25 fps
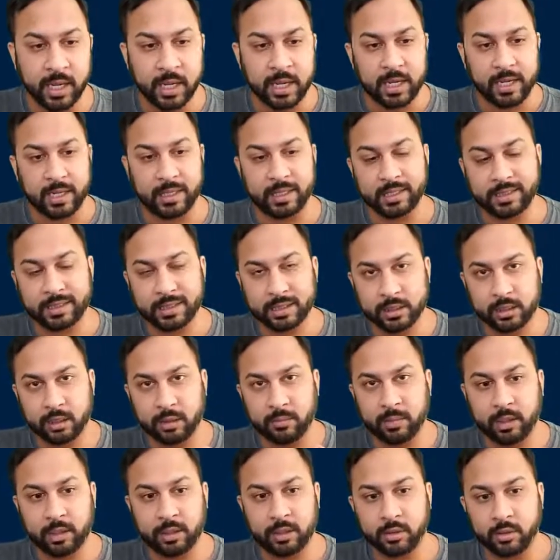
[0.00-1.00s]
And this is going
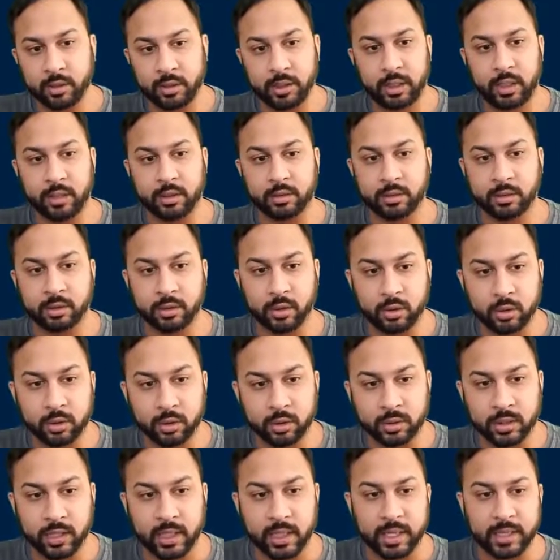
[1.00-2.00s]
to be doing a
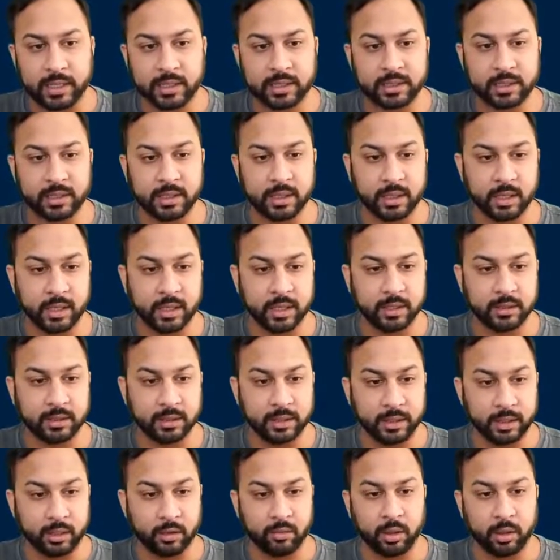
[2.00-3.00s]
localized
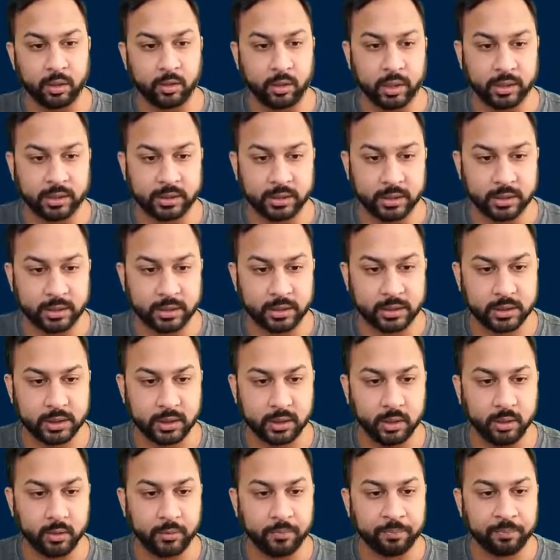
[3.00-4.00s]
linear regression.
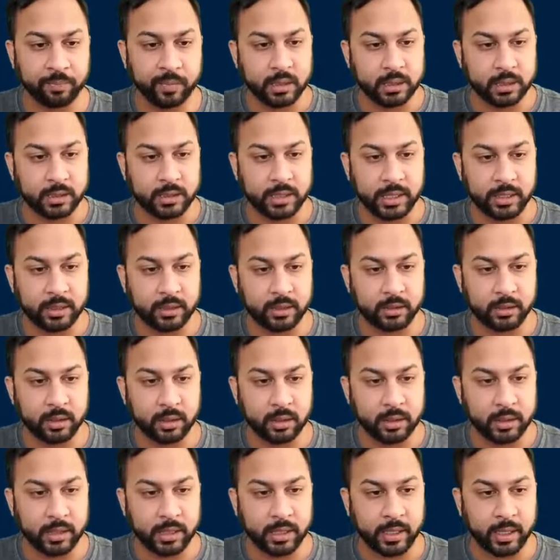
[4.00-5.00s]
So to take a
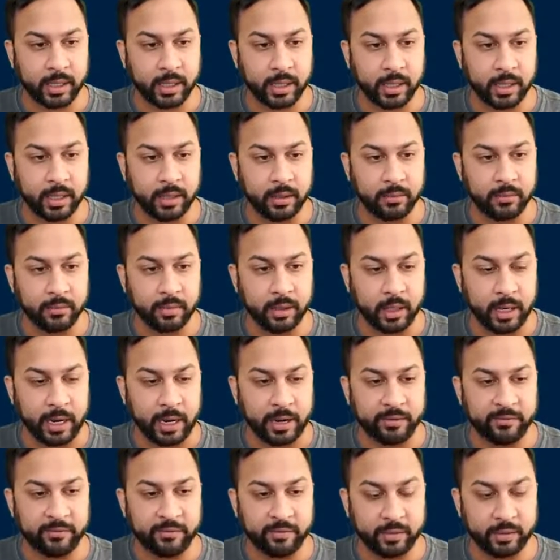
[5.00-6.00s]
look,
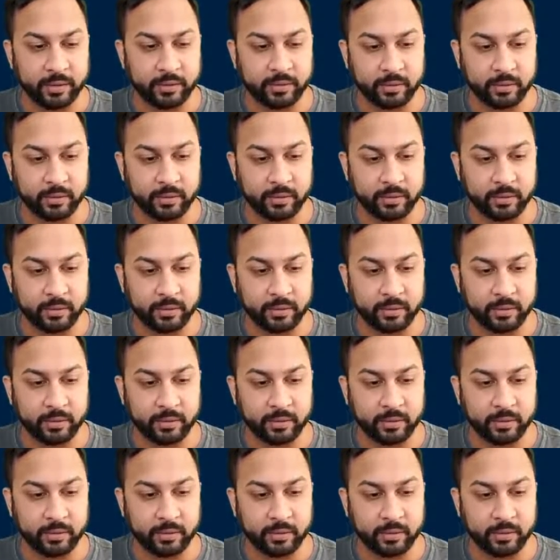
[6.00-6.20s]
I've